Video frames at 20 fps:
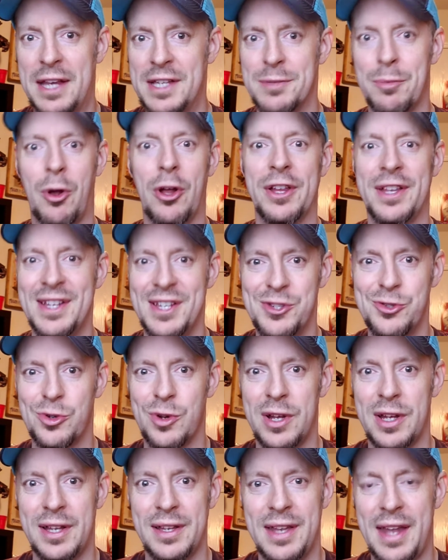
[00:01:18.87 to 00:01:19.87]
baseball
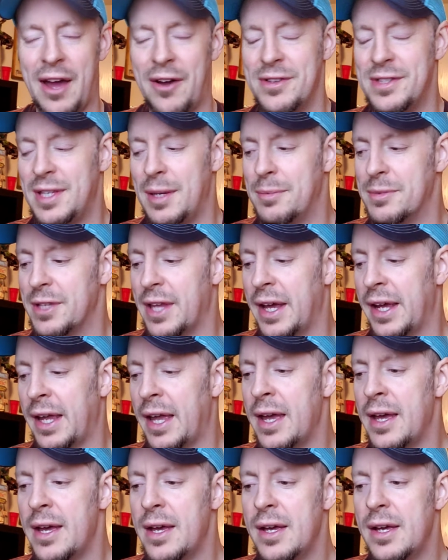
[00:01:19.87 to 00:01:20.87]
history now, it seems
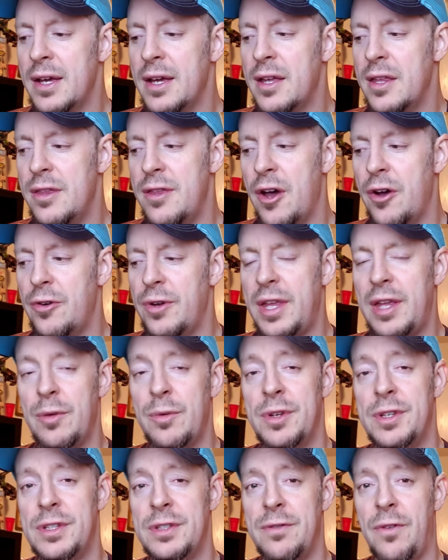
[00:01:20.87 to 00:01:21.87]
like. Though he
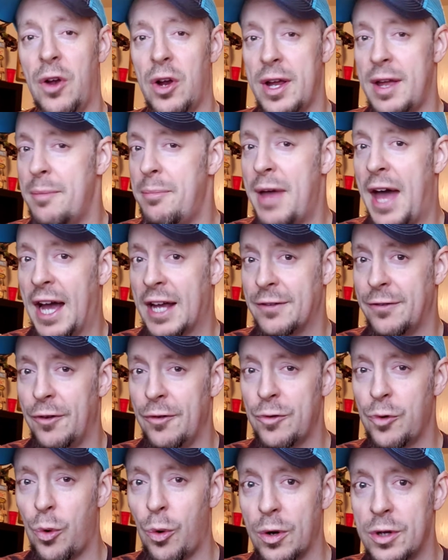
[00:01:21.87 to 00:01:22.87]
was very impactful,
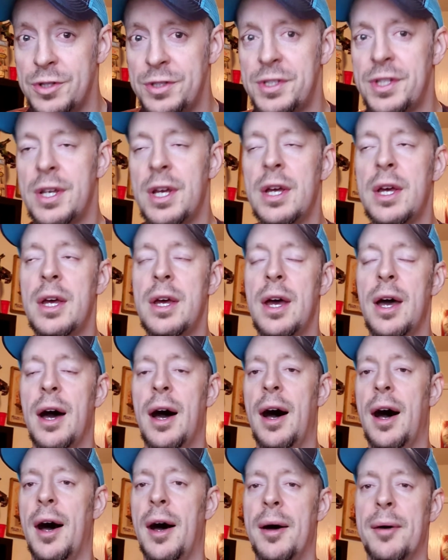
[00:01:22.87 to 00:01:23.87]
of course.
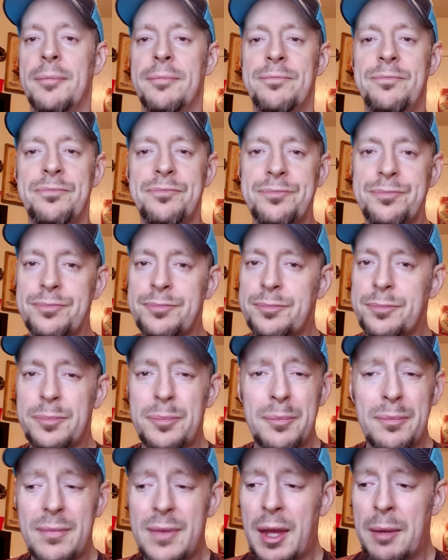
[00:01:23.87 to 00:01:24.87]
But
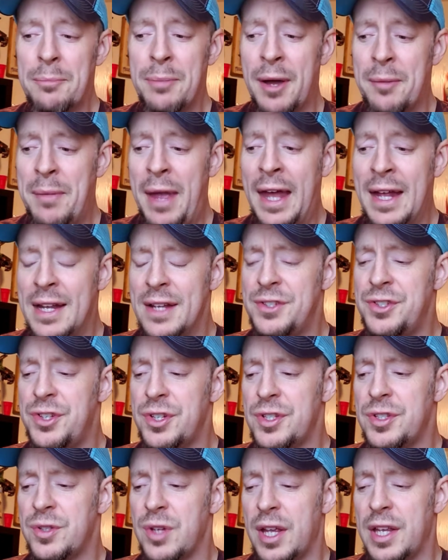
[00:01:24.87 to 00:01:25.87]
man,
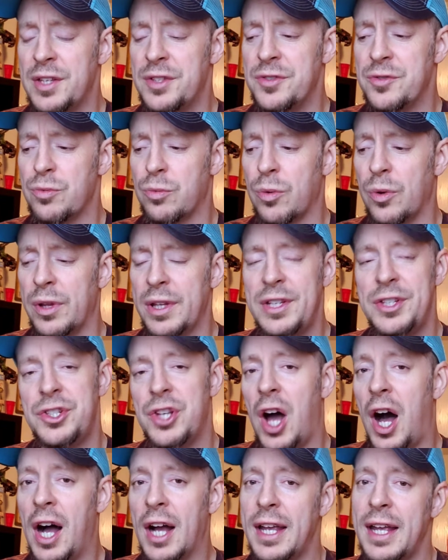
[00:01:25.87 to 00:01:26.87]
it's really
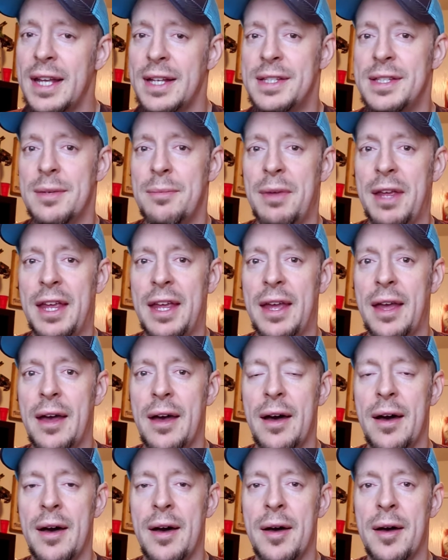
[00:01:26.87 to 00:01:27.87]
shocking to me
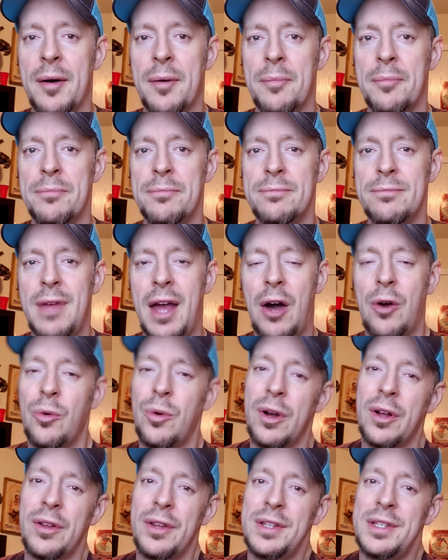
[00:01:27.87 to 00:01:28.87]
how
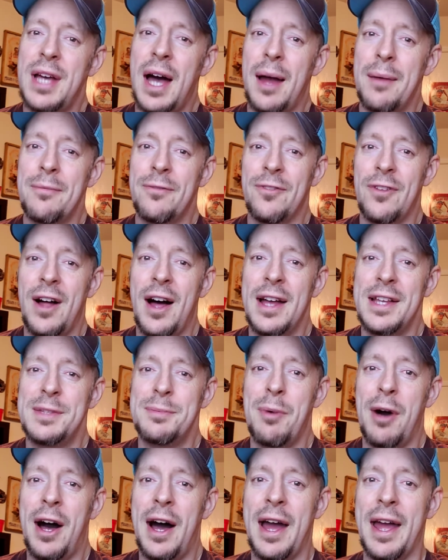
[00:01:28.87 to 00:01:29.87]
quickly time
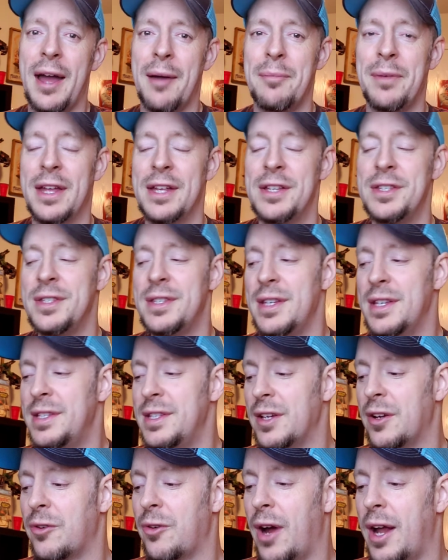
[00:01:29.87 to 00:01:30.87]
flies by. I mean,
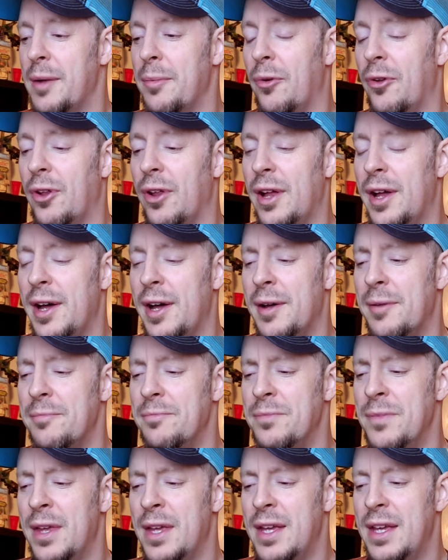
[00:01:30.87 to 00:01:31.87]
it's
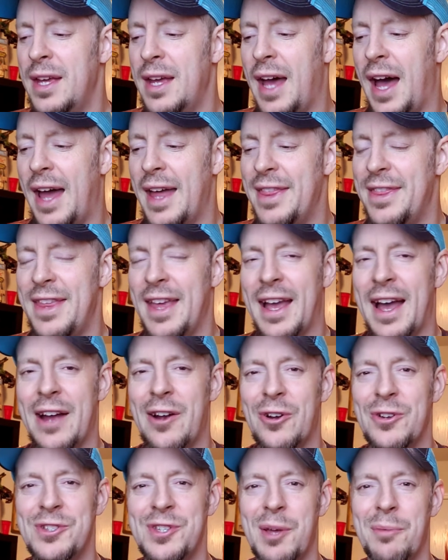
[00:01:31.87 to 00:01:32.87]
incredible. I think I
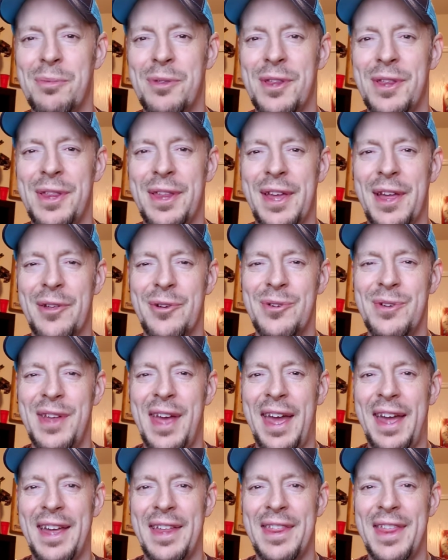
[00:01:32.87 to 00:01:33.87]
heard something the other
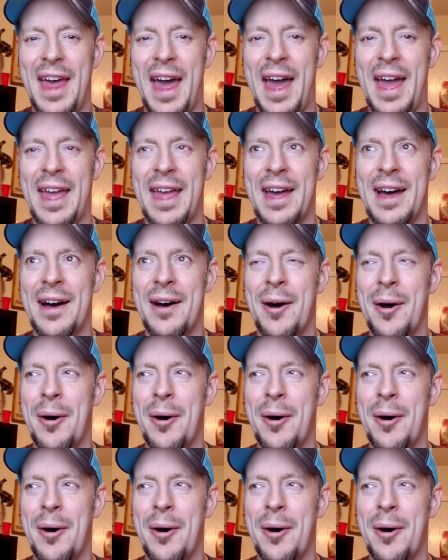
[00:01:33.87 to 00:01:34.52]
day that